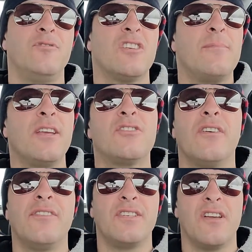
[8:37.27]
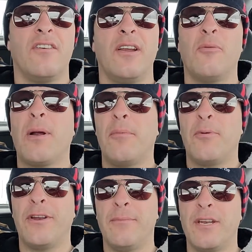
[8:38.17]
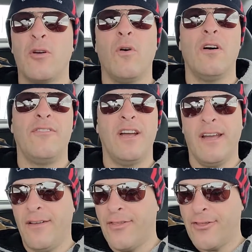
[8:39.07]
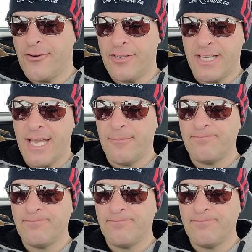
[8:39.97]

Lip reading: just make sure everything's all right. We'll probably put him into qualify on Thursday.